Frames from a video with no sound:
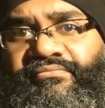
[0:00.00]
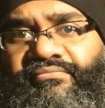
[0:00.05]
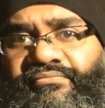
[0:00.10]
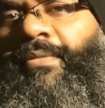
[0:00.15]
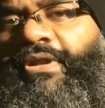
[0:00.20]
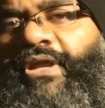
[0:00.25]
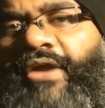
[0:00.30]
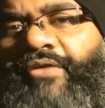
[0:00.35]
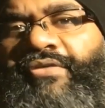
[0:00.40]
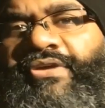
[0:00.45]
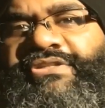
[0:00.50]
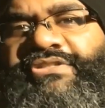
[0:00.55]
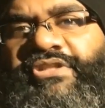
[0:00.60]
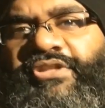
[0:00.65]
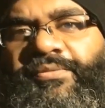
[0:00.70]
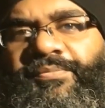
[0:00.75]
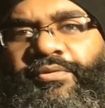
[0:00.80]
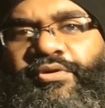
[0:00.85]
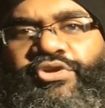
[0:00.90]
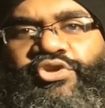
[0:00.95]
But I reason
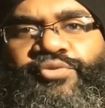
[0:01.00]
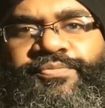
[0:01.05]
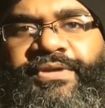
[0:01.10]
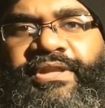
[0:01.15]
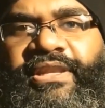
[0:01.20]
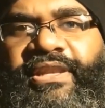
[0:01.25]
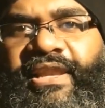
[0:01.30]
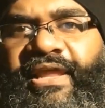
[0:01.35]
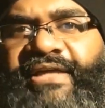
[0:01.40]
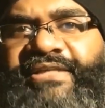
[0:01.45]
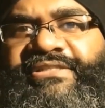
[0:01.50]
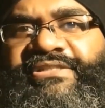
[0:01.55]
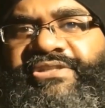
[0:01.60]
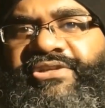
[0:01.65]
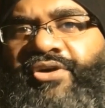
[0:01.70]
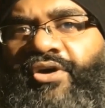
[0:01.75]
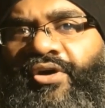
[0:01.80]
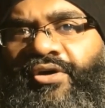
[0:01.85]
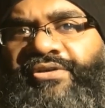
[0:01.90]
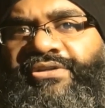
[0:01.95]
the book to be less
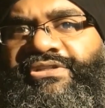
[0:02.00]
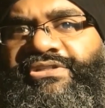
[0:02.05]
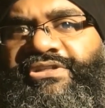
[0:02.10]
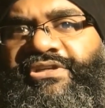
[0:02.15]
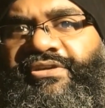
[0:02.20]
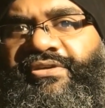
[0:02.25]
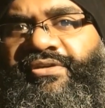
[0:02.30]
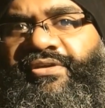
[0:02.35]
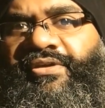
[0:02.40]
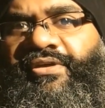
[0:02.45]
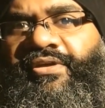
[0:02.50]
haunting